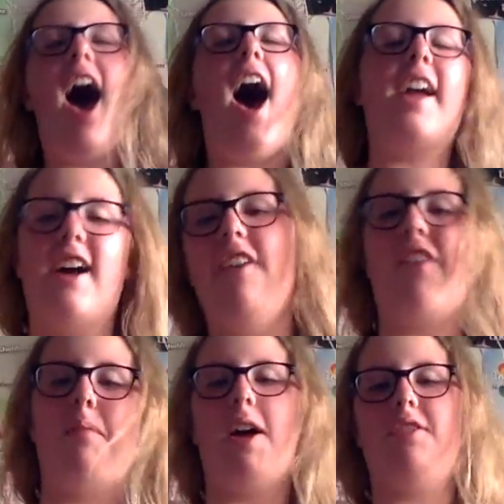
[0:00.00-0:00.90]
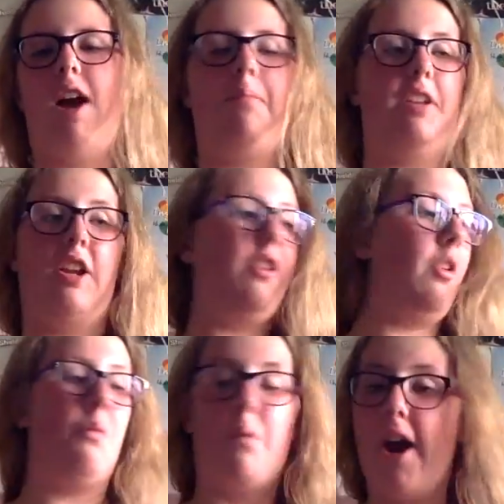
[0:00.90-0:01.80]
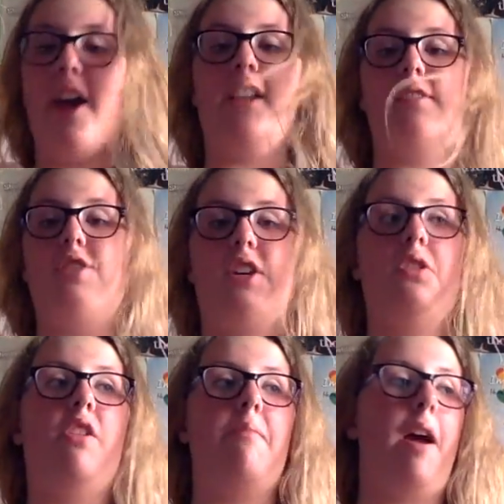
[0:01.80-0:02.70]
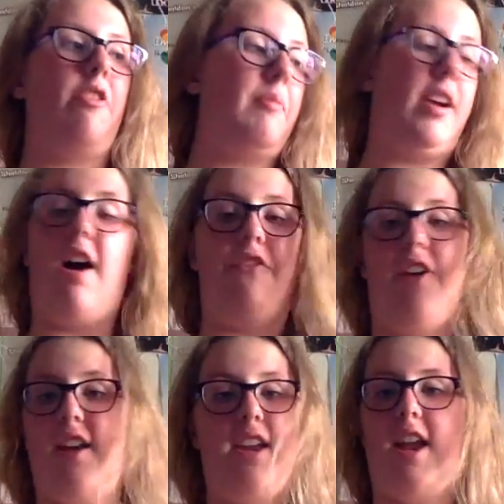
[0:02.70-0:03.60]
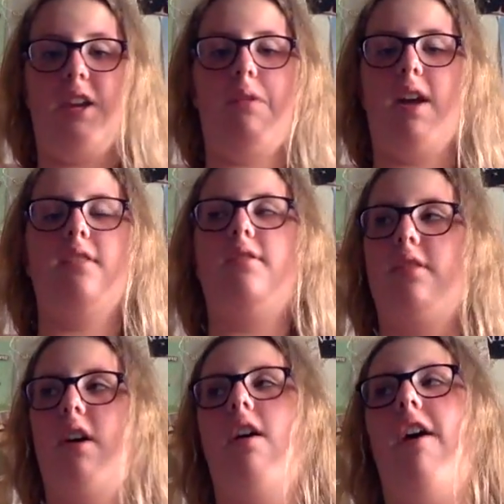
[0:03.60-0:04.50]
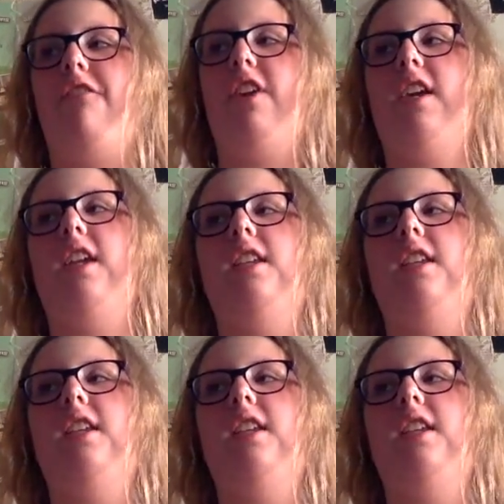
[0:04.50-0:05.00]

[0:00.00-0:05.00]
I can't find my tripod, I don't know where it is, I've checked all of my room, I can't find it anywhere, so I figured